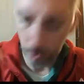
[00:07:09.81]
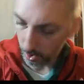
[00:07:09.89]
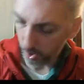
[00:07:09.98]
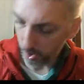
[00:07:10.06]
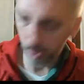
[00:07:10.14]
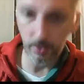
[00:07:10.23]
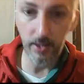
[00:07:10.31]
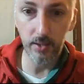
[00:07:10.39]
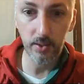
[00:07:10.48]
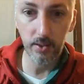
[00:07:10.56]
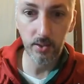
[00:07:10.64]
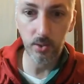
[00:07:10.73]
All right,
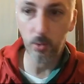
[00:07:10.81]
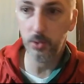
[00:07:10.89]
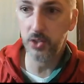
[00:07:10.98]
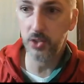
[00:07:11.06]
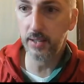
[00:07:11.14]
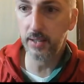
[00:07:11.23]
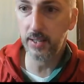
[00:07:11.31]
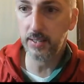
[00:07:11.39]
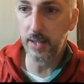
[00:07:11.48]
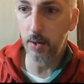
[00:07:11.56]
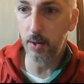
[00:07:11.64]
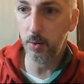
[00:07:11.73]
so check this
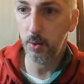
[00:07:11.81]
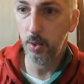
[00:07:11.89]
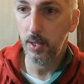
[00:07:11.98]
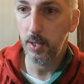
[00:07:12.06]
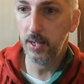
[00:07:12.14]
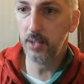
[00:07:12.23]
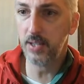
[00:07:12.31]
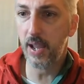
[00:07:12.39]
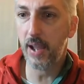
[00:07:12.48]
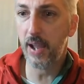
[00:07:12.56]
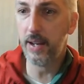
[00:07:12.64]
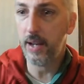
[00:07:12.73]
out. Here's a high
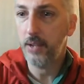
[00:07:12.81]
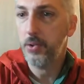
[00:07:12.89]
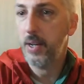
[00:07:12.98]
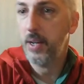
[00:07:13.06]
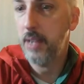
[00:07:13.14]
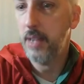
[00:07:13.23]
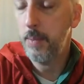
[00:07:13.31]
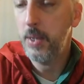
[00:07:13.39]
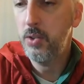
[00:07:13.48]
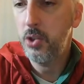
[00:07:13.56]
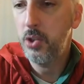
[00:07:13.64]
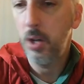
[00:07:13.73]
contrast
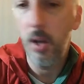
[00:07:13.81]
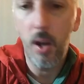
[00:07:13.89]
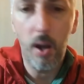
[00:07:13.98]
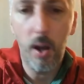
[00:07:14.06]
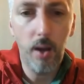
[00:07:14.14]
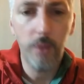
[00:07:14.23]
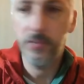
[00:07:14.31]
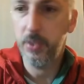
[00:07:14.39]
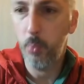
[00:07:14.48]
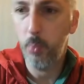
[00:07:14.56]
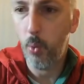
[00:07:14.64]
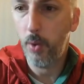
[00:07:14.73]
image of some
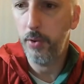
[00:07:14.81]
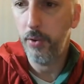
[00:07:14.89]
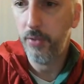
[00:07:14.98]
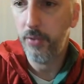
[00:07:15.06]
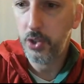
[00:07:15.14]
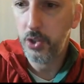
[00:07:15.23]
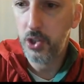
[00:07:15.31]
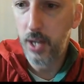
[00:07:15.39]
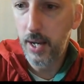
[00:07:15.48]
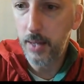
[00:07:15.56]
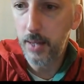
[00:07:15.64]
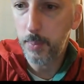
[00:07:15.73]
wonderful
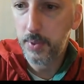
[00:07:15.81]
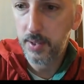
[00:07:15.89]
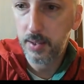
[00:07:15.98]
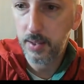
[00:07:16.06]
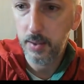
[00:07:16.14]
shapes.